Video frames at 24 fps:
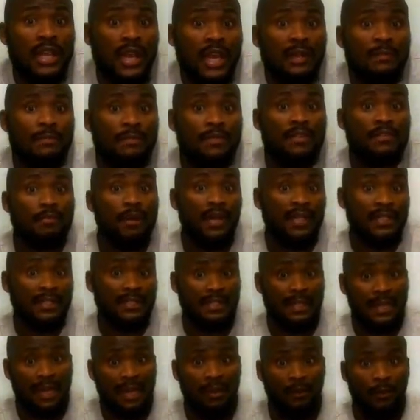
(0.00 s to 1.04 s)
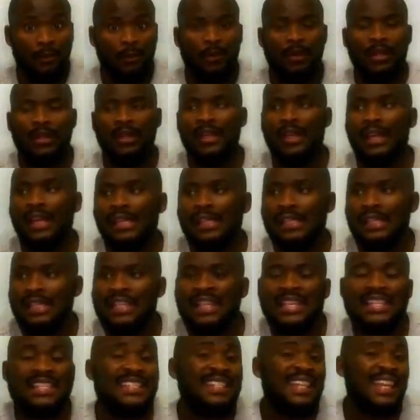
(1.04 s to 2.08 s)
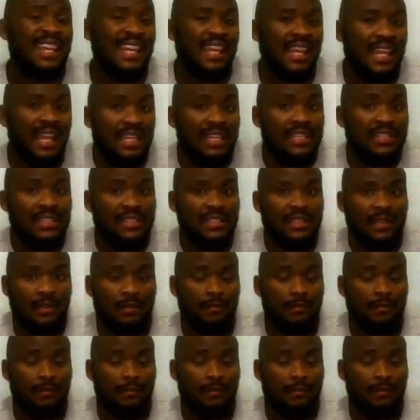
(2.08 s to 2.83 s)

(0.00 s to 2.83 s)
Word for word: I be right now? And then there's the added